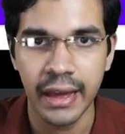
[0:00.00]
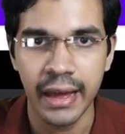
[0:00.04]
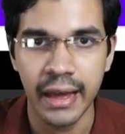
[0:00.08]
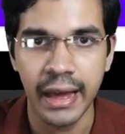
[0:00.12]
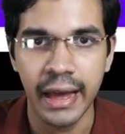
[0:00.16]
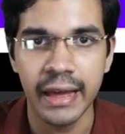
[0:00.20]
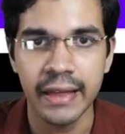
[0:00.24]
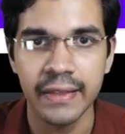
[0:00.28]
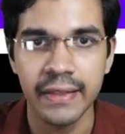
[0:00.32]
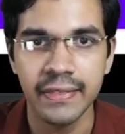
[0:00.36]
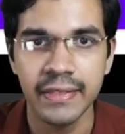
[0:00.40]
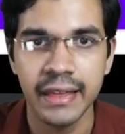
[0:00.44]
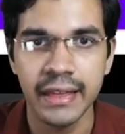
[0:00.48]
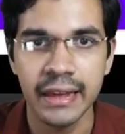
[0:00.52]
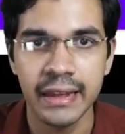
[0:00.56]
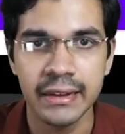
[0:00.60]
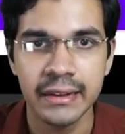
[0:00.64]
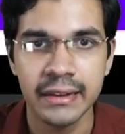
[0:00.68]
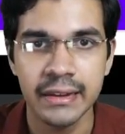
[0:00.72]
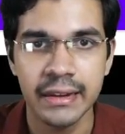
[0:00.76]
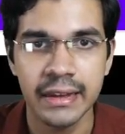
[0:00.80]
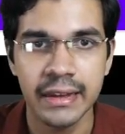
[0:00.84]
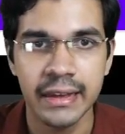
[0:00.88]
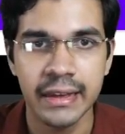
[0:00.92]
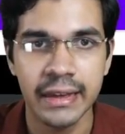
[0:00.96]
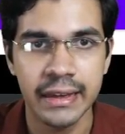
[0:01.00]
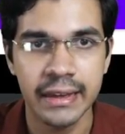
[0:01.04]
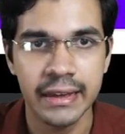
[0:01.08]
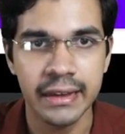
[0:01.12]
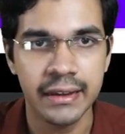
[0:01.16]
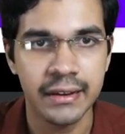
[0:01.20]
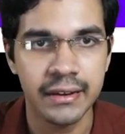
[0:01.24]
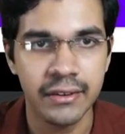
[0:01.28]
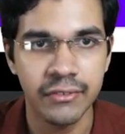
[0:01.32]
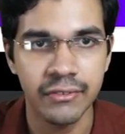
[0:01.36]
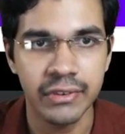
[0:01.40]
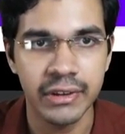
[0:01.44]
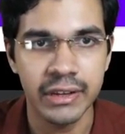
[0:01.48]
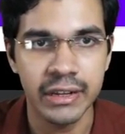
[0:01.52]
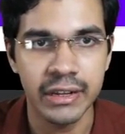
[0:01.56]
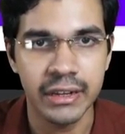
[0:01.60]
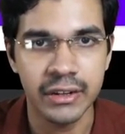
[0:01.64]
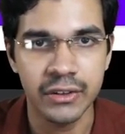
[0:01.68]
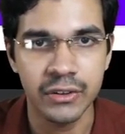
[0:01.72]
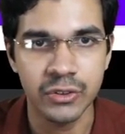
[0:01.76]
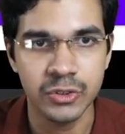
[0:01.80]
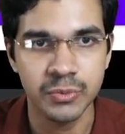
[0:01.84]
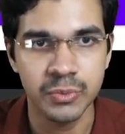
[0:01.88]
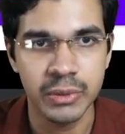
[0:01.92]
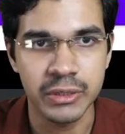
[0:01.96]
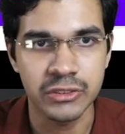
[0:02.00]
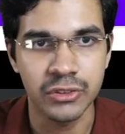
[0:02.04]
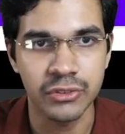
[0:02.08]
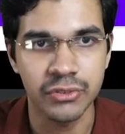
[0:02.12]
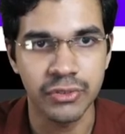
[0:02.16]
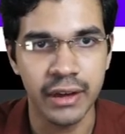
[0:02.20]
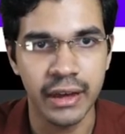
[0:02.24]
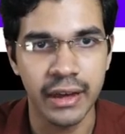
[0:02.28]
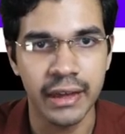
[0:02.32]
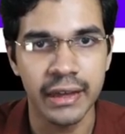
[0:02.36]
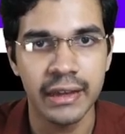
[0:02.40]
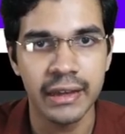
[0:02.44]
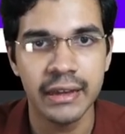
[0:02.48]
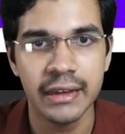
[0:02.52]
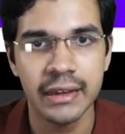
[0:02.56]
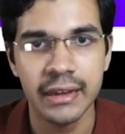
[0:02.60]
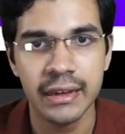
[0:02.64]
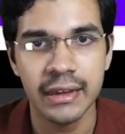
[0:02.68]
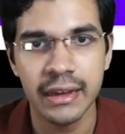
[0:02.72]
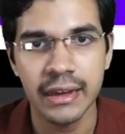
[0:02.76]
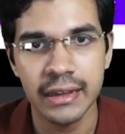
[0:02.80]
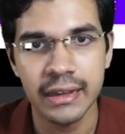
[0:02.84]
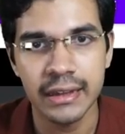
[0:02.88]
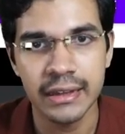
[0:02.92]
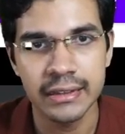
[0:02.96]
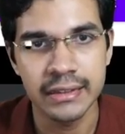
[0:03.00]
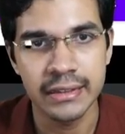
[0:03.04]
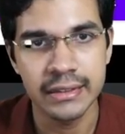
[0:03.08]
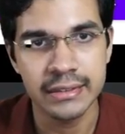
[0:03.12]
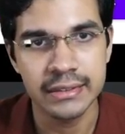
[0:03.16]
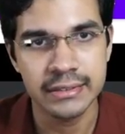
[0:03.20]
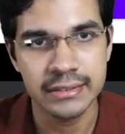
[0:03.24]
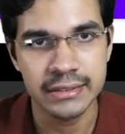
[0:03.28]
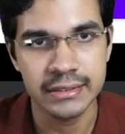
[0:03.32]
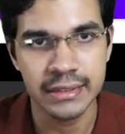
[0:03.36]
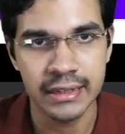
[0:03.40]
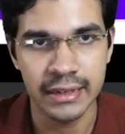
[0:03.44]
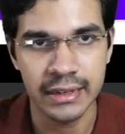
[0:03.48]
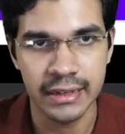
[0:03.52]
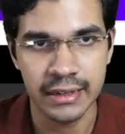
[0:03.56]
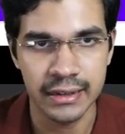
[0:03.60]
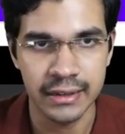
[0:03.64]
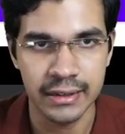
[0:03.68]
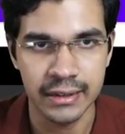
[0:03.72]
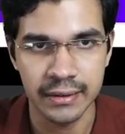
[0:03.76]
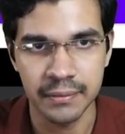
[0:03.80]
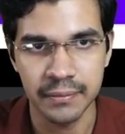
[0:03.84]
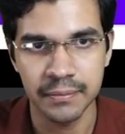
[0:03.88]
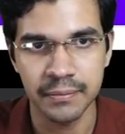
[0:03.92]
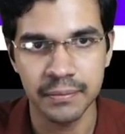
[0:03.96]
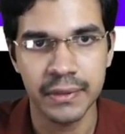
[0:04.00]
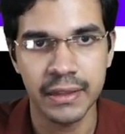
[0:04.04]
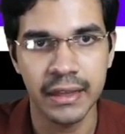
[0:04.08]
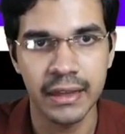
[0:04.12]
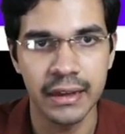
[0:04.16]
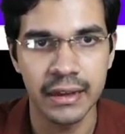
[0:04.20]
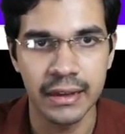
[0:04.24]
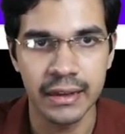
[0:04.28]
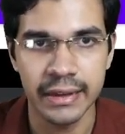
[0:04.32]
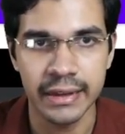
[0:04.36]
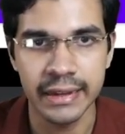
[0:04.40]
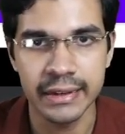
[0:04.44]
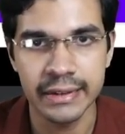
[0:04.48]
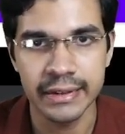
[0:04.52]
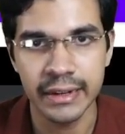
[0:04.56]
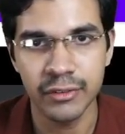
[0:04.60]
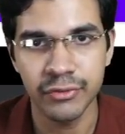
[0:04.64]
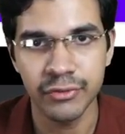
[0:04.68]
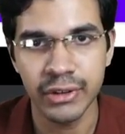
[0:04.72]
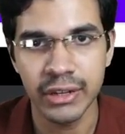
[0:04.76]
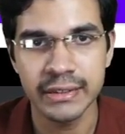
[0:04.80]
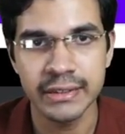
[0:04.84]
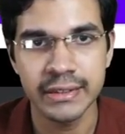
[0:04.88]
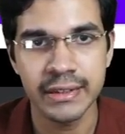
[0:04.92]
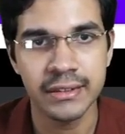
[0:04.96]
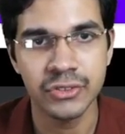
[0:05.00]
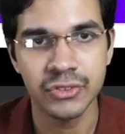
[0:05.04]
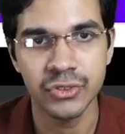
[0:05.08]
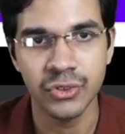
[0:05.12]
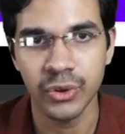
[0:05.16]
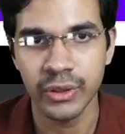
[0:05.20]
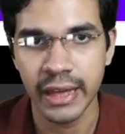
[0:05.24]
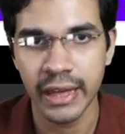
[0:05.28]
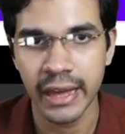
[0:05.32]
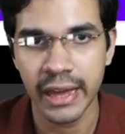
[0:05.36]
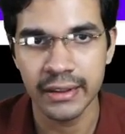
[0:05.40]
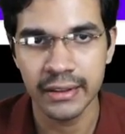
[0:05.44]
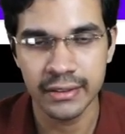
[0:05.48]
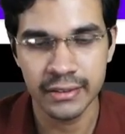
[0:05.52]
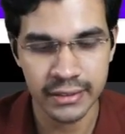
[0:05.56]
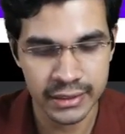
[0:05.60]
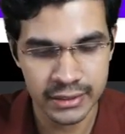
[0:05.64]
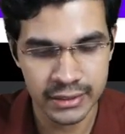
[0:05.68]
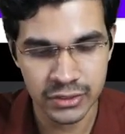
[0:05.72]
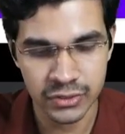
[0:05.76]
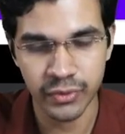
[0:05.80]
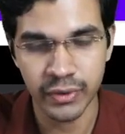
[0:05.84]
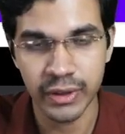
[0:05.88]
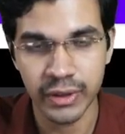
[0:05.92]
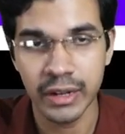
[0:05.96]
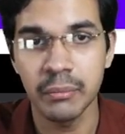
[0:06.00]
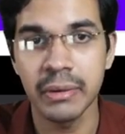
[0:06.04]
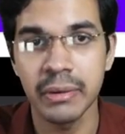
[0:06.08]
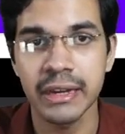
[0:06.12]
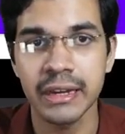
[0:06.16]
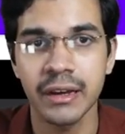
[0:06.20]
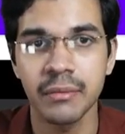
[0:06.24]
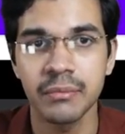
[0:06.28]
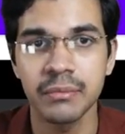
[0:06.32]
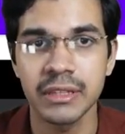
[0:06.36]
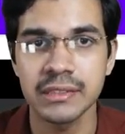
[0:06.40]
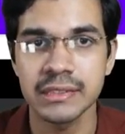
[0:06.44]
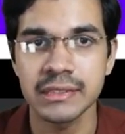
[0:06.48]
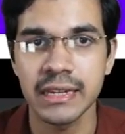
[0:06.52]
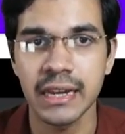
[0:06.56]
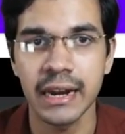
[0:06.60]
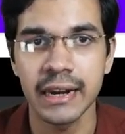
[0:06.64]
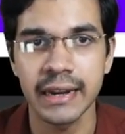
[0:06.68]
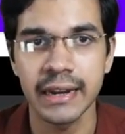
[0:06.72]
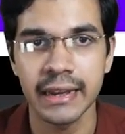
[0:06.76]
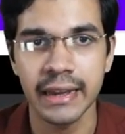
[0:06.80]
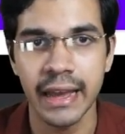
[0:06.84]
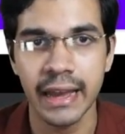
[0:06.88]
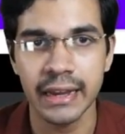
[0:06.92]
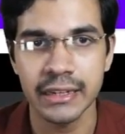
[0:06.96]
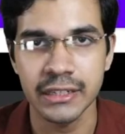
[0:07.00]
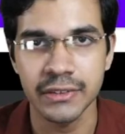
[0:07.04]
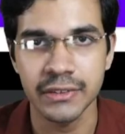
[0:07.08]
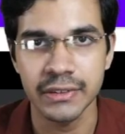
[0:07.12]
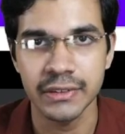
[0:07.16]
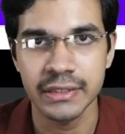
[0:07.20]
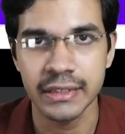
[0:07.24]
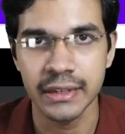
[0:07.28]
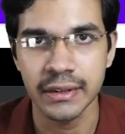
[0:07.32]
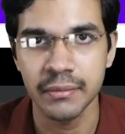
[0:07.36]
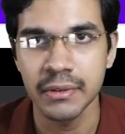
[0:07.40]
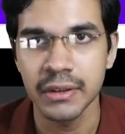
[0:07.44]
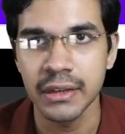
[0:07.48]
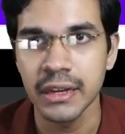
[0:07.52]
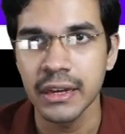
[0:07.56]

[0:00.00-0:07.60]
And then here we need to specify this intent filter so that this will become the starting activity.